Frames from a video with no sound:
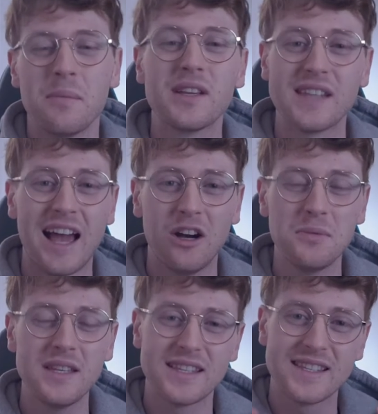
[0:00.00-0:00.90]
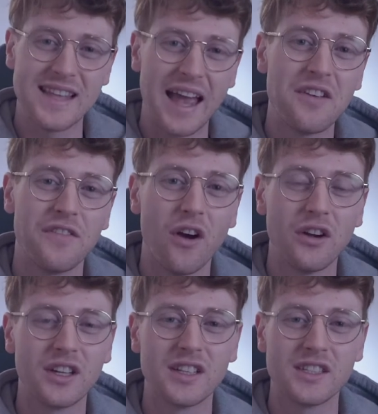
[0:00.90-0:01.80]
because it helps us stay
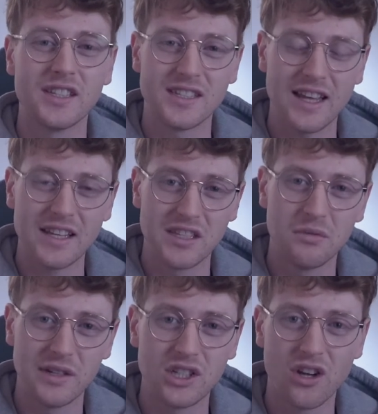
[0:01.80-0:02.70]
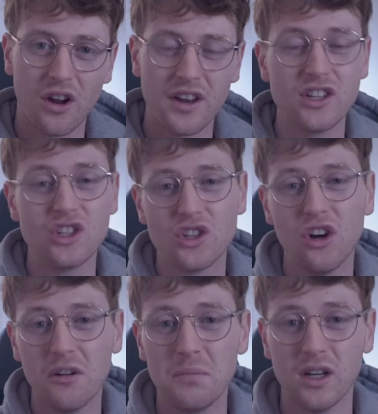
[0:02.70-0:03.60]
focused and stay switched on in
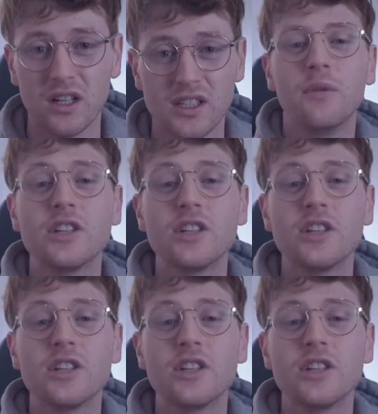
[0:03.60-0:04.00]
short bursts,